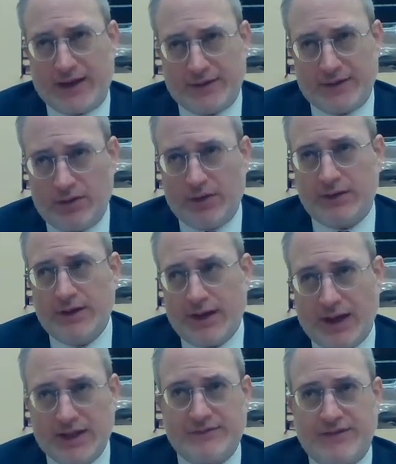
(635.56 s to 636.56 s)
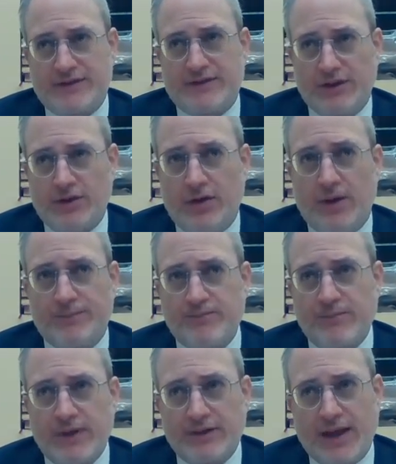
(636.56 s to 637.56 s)
Aron, has
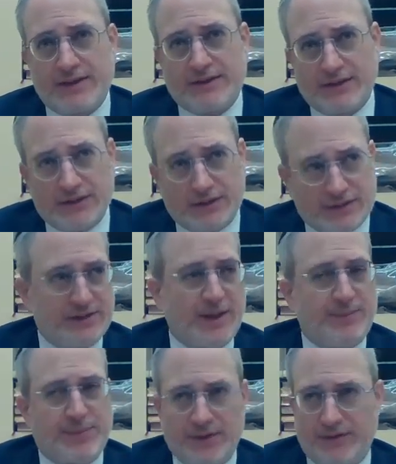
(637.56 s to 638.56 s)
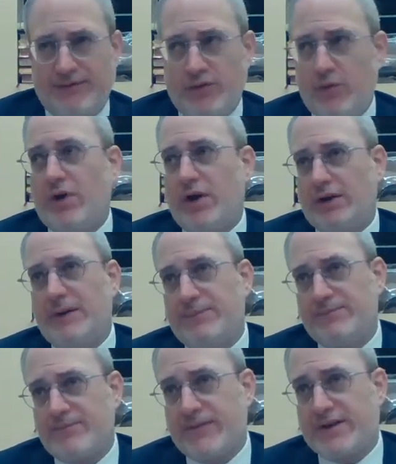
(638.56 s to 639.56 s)
v'shalom, takes a little slip and a
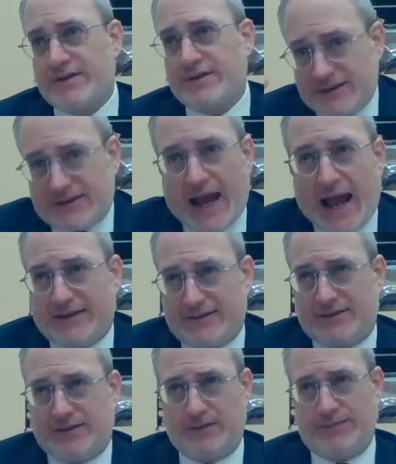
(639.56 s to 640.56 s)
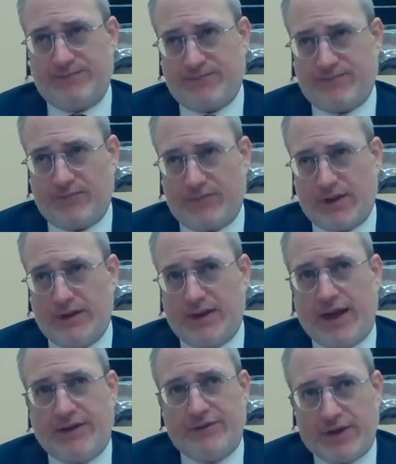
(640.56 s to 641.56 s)
fall, it's a disaster.
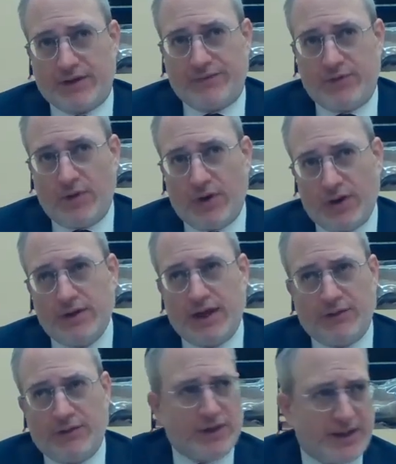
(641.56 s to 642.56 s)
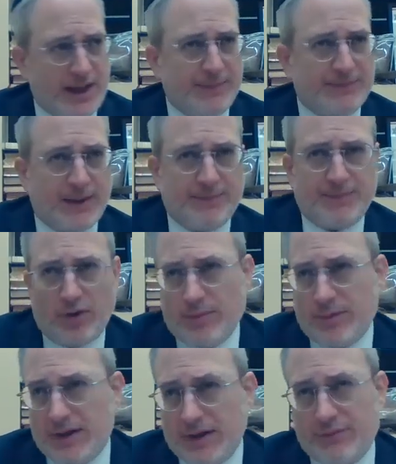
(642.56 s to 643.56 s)
And therefore, if we keep them
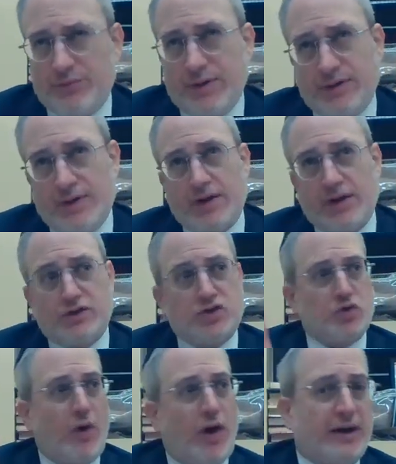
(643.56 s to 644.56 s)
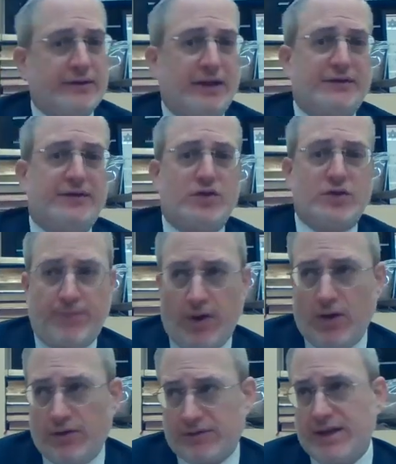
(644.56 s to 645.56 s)
permanent, if we instruct that those
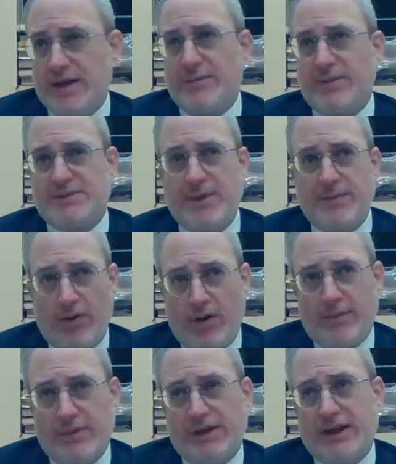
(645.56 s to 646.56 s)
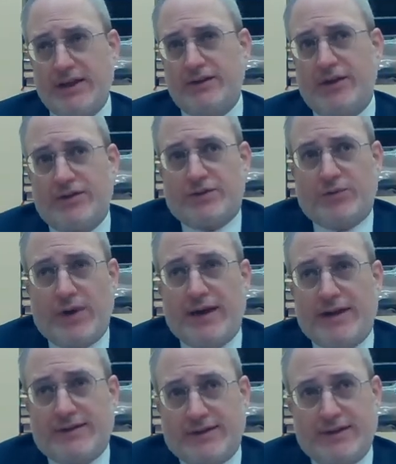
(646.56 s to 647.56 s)
poles must be permanently in those
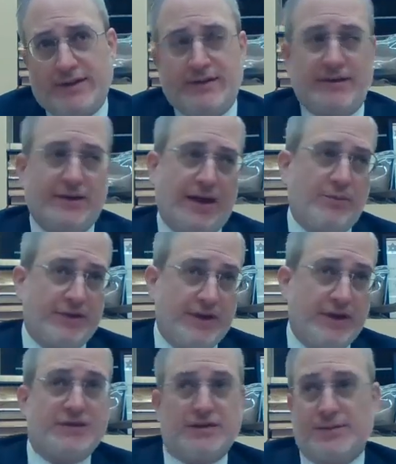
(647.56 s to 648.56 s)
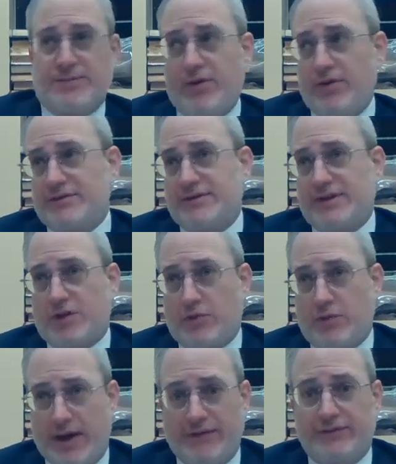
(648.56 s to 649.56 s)
rings, and these are the poles that are
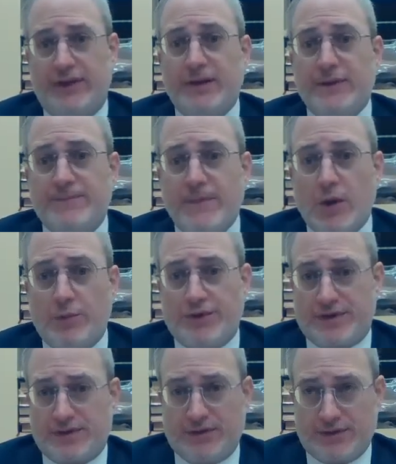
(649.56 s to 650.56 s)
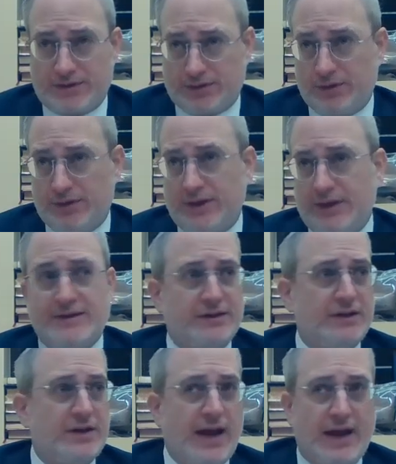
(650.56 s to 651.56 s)
crafted with a certain sturdiness
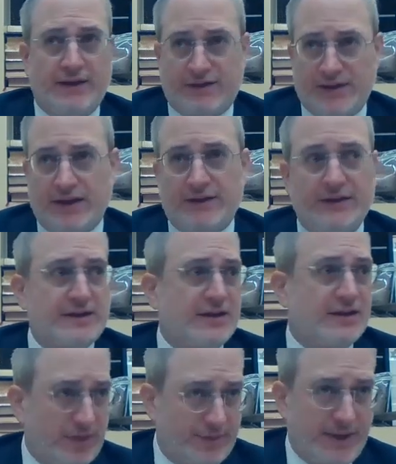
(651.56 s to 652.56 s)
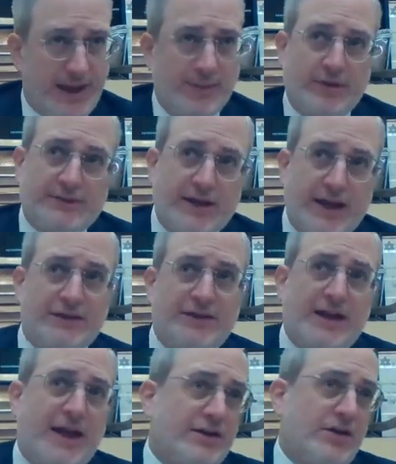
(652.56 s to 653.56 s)
and thickness to be able to handle
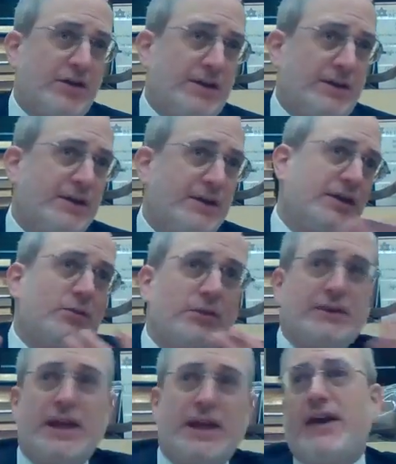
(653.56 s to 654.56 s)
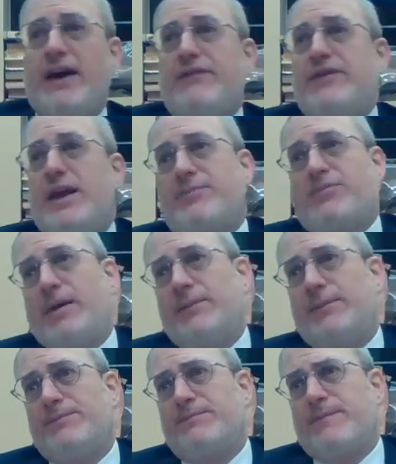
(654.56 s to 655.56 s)
the Aron, we'll never have that
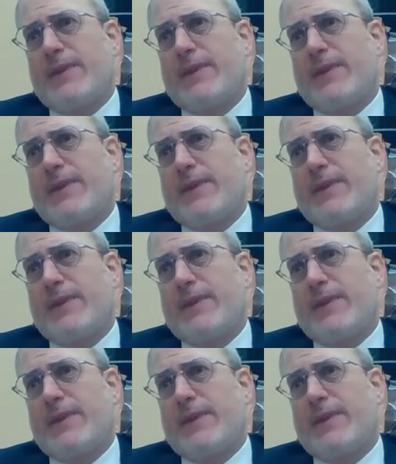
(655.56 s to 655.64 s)
problem.